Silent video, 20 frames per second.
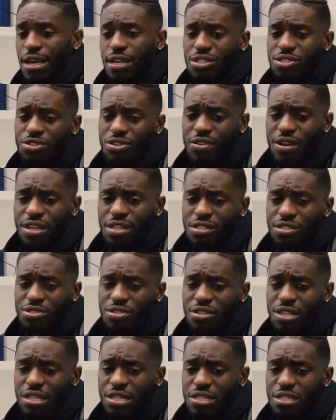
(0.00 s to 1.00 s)
And it's crazy.
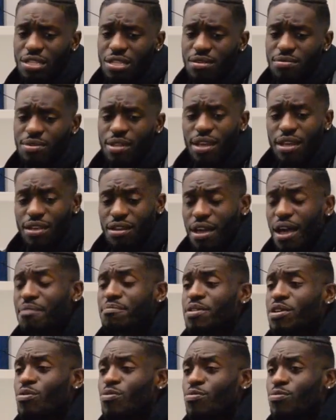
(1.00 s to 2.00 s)
You look at teams like how
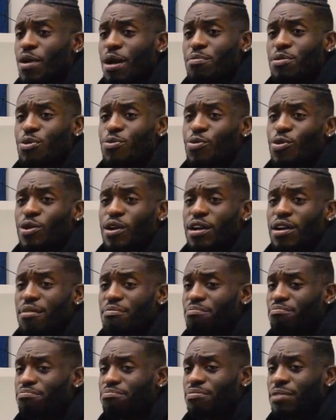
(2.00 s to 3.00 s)
many World
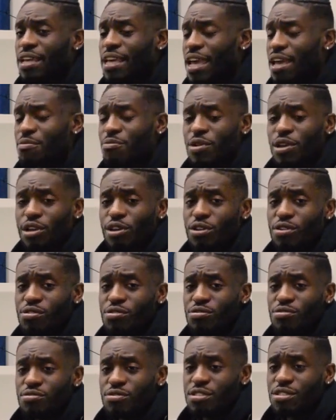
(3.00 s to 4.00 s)
Cup game winning
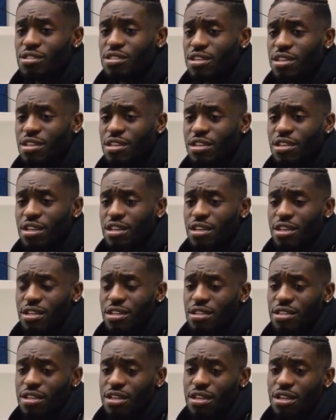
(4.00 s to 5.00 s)
goals did
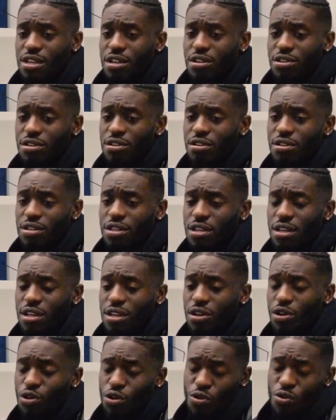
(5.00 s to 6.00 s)

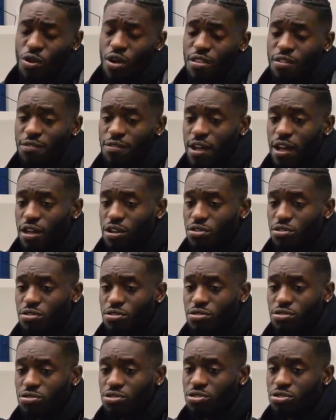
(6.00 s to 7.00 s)
or qualifying
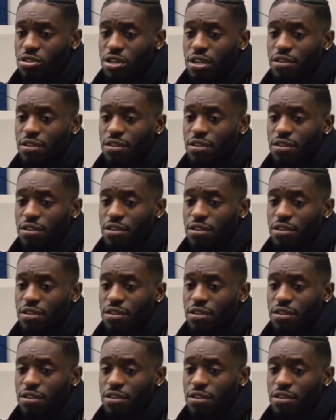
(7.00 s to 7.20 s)
goals or